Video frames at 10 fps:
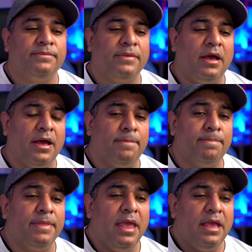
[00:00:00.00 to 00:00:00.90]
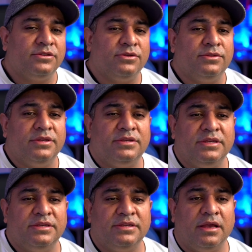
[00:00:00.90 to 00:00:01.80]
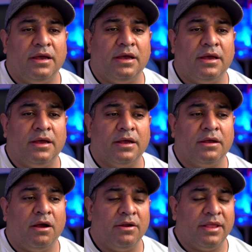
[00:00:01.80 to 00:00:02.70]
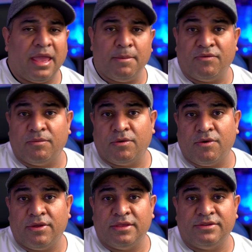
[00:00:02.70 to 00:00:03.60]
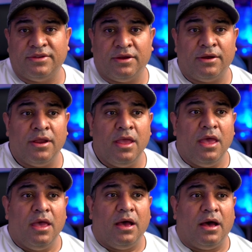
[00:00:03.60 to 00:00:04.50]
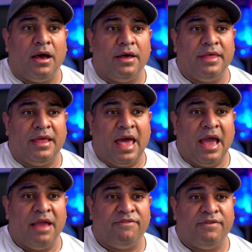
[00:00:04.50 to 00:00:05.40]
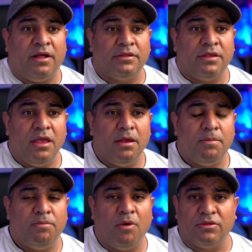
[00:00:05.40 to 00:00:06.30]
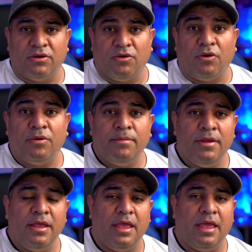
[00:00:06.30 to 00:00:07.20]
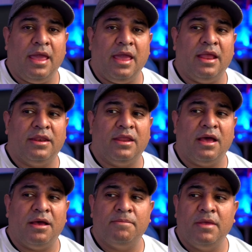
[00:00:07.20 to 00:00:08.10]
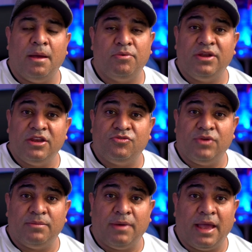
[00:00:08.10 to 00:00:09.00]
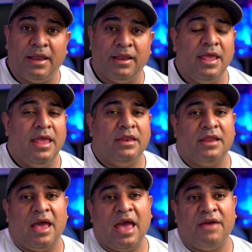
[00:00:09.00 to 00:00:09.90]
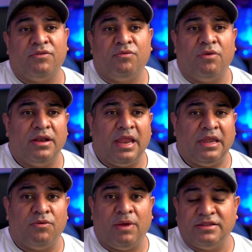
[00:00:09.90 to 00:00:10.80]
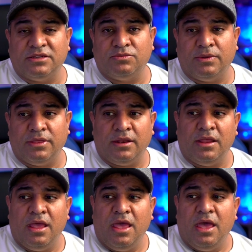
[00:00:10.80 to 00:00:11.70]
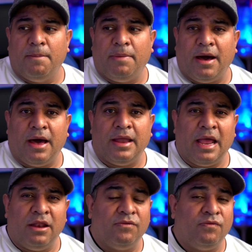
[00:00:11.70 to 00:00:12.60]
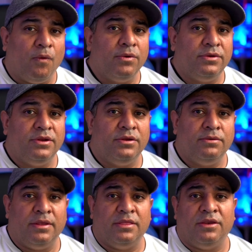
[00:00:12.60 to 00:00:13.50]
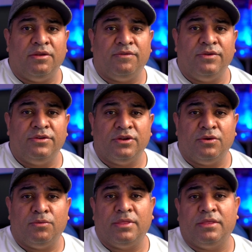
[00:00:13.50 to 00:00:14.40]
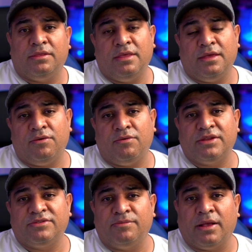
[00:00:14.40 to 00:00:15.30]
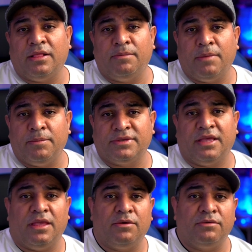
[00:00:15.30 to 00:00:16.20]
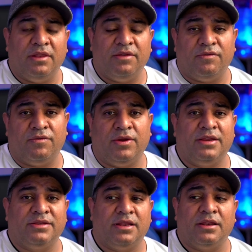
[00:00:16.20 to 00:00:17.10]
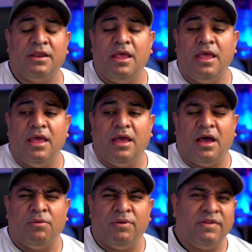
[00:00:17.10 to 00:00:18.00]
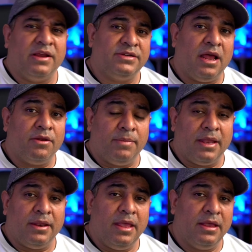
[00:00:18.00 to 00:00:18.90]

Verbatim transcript: Um, so this is a car that came out from Carrera this year uh, that I felt broke the norm, and um, I'm pretty intrigued by it. Now I haven't run any races with it, but I look forward to in the near future when the rest of my club members get their own liveries and uh, we flesh it out a bit.